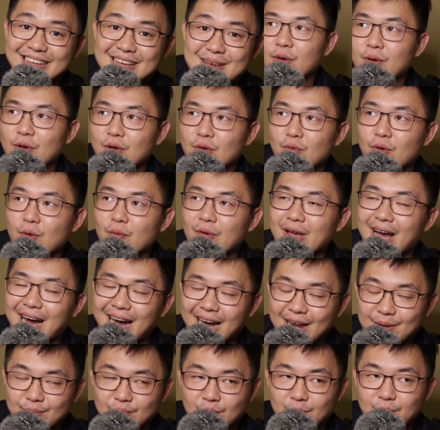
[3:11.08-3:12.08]
when we
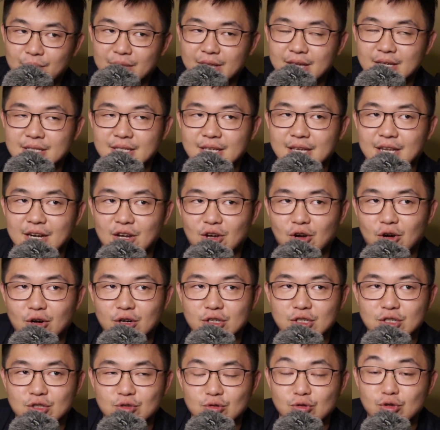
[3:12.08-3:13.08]
hunt properties in
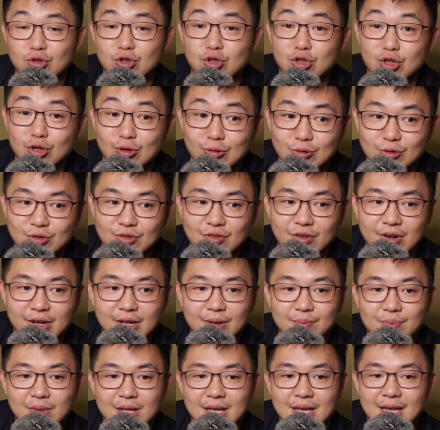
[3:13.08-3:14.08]
accordance to news,
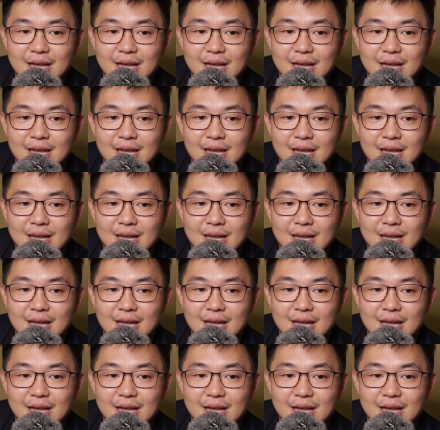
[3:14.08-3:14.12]
right?